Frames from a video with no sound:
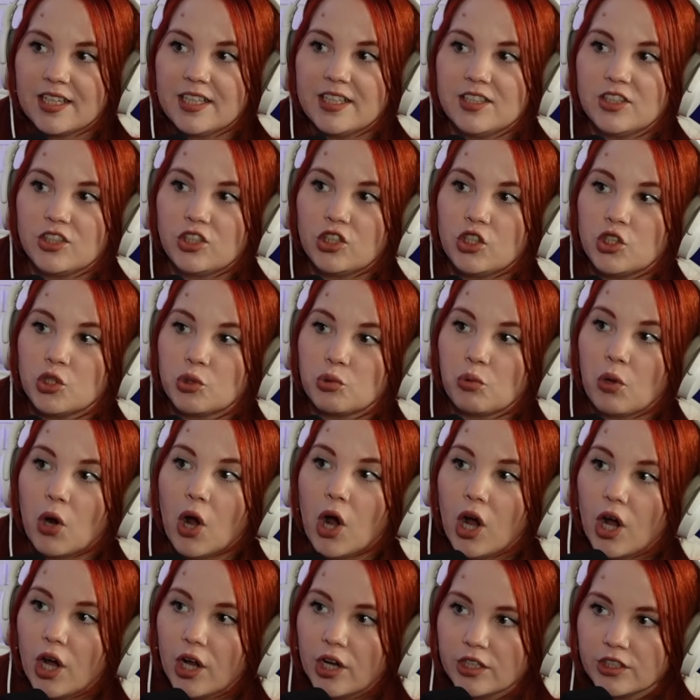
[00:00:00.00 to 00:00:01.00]
he's he
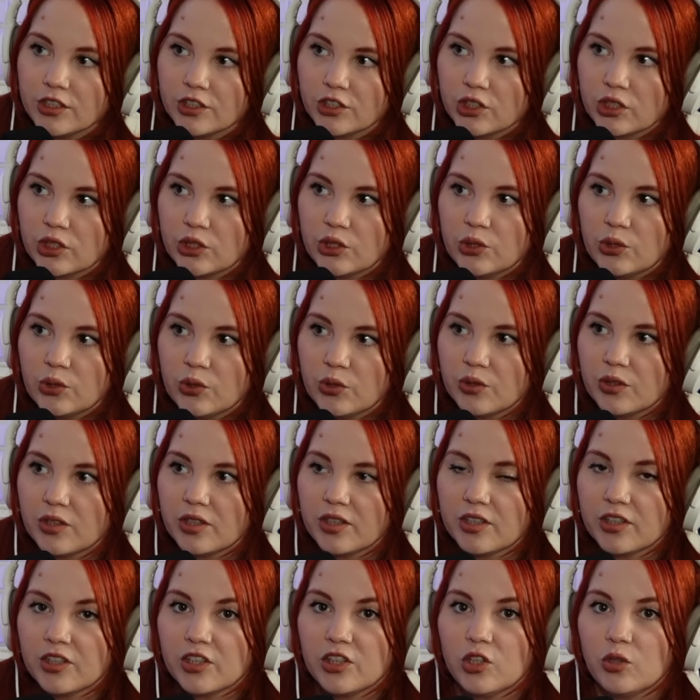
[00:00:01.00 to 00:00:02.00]
drawn to
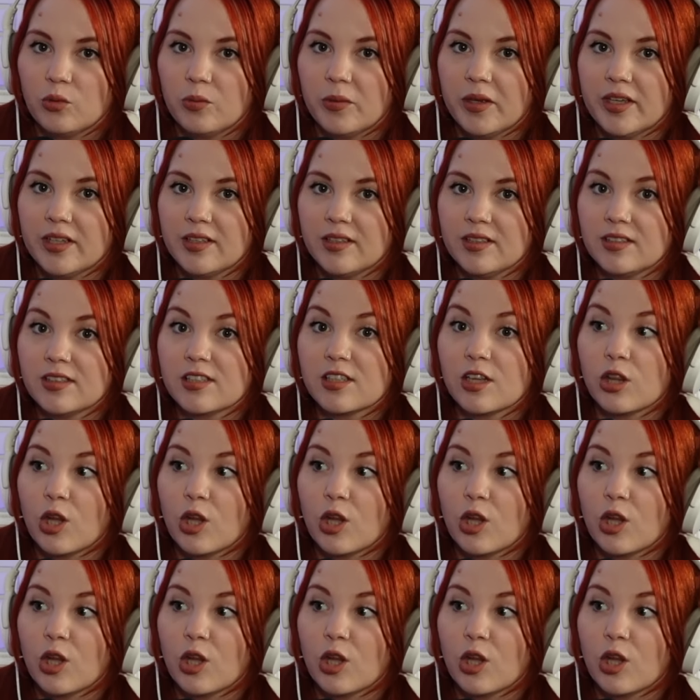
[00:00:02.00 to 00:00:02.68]
the humans'